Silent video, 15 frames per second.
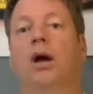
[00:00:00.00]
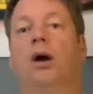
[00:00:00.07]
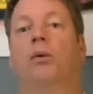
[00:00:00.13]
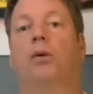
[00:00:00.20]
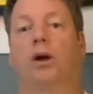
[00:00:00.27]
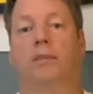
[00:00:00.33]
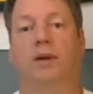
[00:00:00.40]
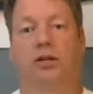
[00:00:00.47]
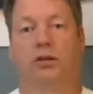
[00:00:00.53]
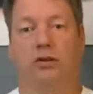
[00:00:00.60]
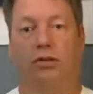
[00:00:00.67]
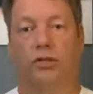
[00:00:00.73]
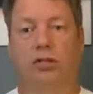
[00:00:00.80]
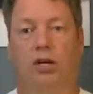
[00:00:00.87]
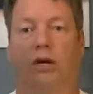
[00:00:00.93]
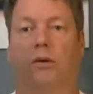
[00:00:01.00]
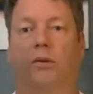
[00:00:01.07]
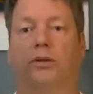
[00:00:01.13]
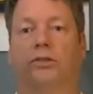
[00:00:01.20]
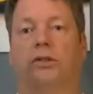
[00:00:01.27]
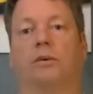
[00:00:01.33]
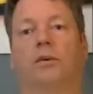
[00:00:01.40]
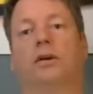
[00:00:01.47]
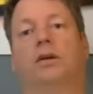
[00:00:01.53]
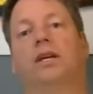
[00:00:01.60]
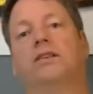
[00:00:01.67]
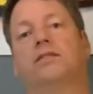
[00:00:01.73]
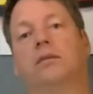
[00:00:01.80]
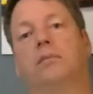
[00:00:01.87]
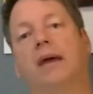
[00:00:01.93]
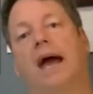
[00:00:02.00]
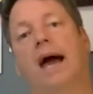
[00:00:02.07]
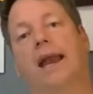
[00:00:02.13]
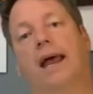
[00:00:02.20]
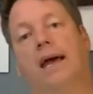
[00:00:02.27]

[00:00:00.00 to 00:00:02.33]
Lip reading: We're going to make sure the steering wheels are where it needs to be at,